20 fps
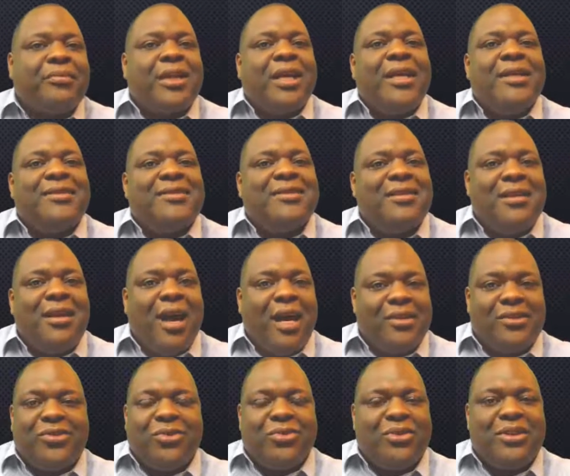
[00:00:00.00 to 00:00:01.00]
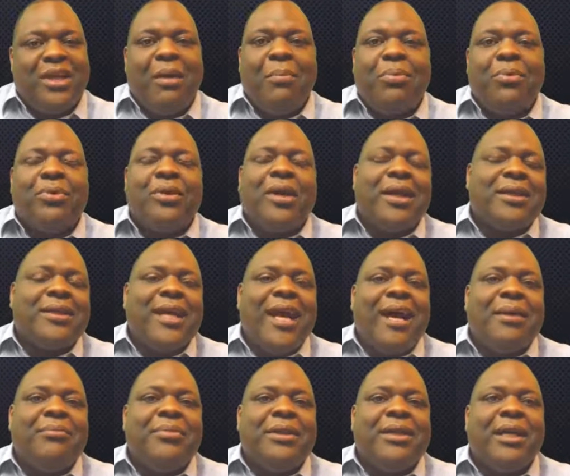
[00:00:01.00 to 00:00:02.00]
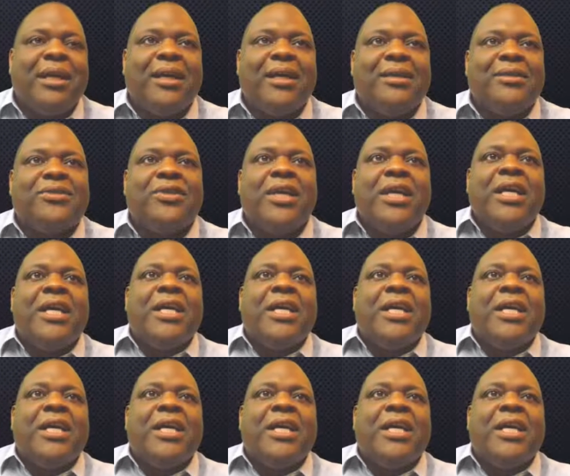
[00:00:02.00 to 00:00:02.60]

it's not so simple like that, because